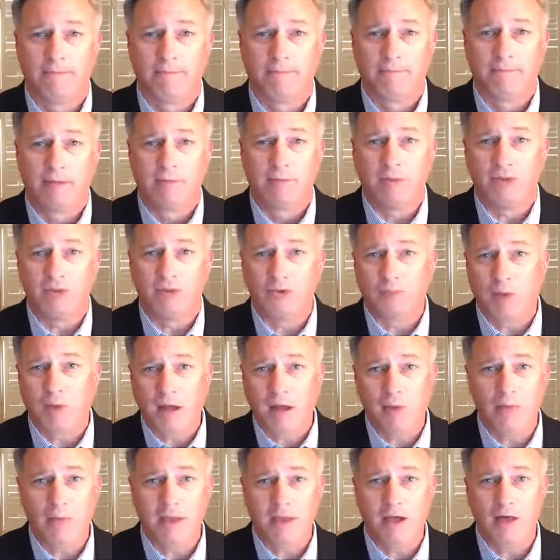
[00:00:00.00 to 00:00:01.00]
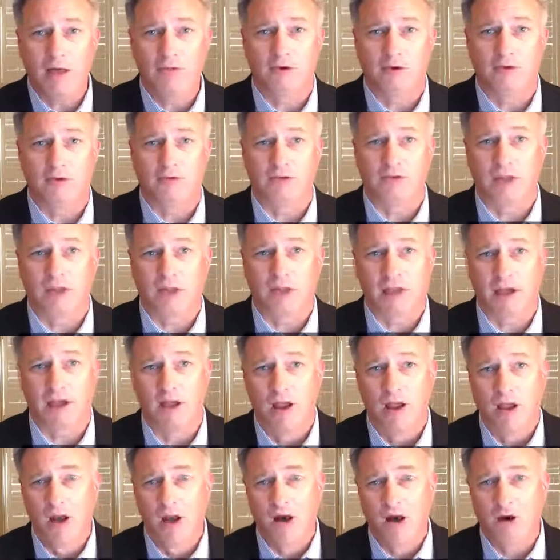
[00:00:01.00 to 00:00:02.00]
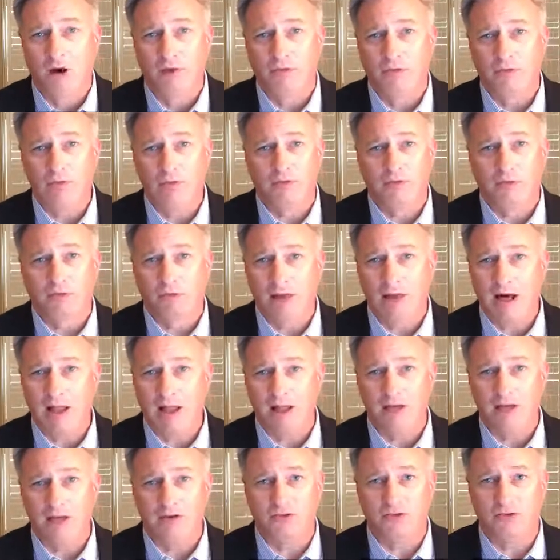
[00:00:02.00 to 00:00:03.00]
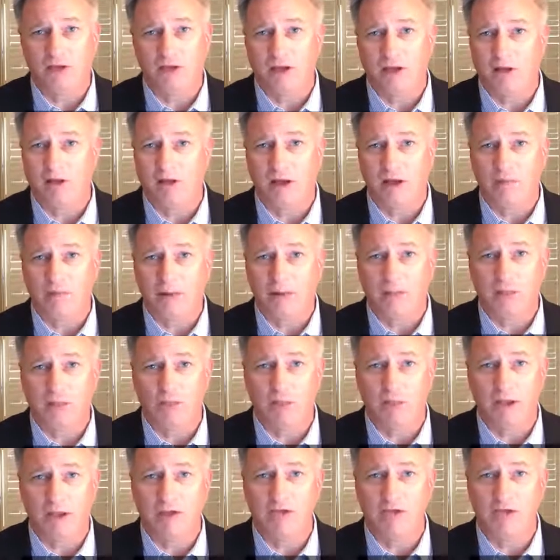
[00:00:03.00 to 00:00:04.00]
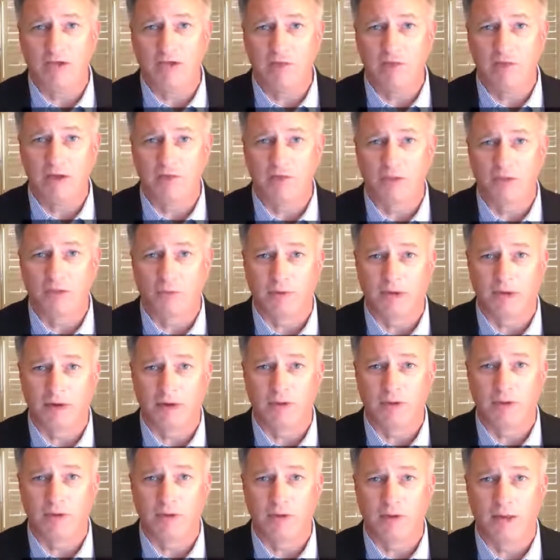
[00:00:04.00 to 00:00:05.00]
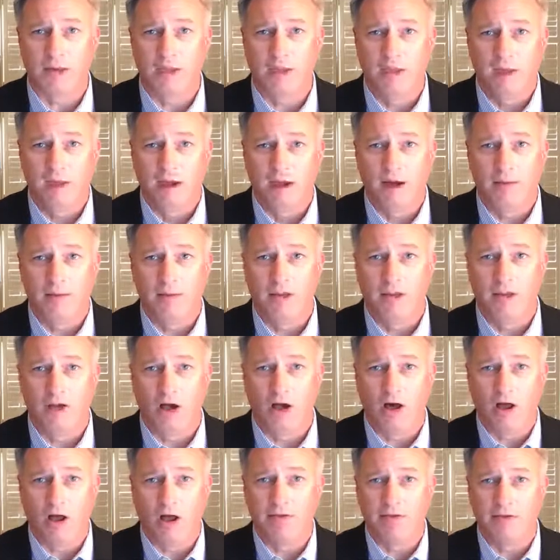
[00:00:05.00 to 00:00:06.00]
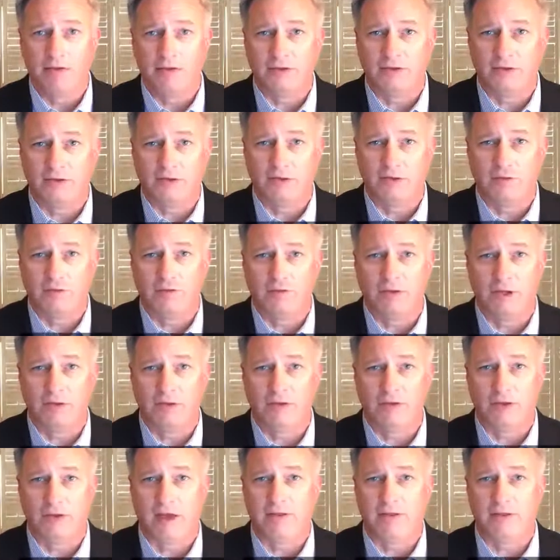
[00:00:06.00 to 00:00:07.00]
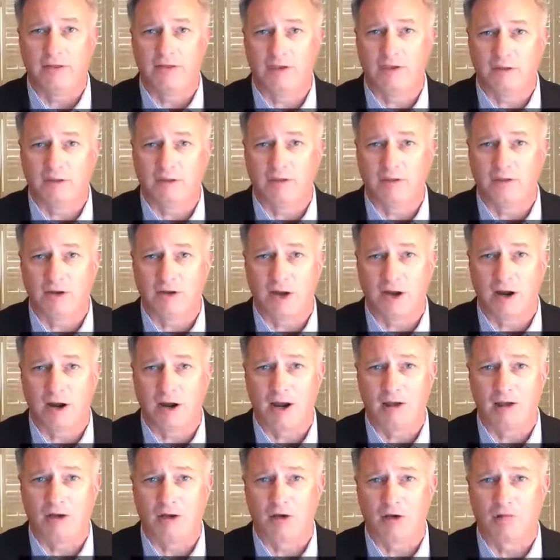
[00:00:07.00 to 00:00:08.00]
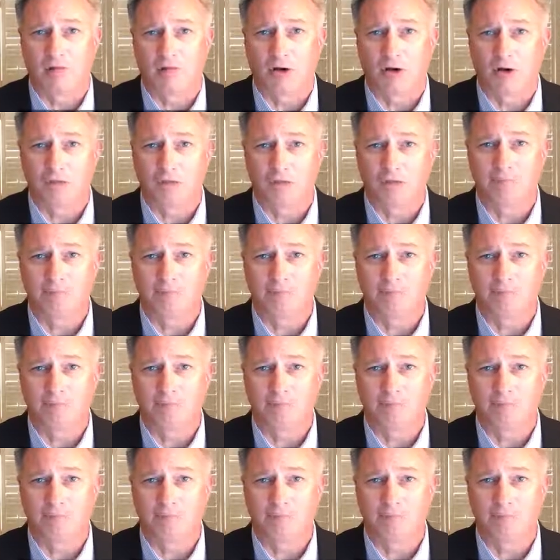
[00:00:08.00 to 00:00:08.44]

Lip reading: But there's probably others. And hopefully for Polly, she can come up with ways to measure what they're doing. And all of us in the field, I think this is an area of growth.